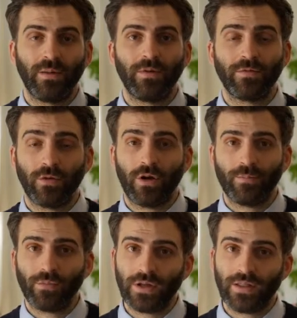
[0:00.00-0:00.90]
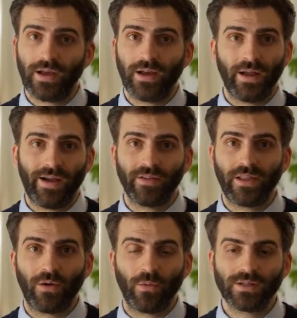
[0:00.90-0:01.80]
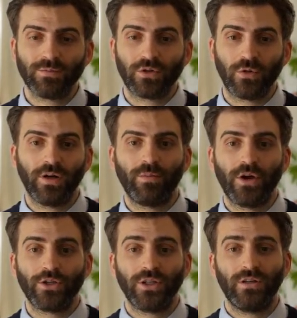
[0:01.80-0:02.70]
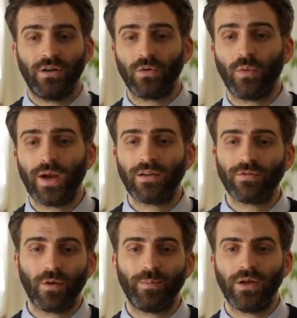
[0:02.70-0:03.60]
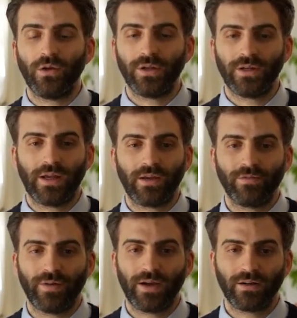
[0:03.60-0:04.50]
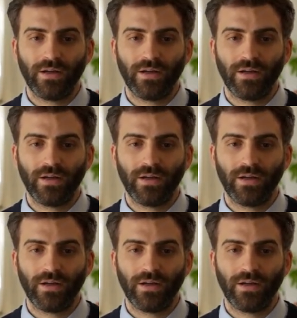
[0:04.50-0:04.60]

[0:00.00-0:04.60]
if they're not breathing and having that respiratory depression and you're waiting for a pill to take effect.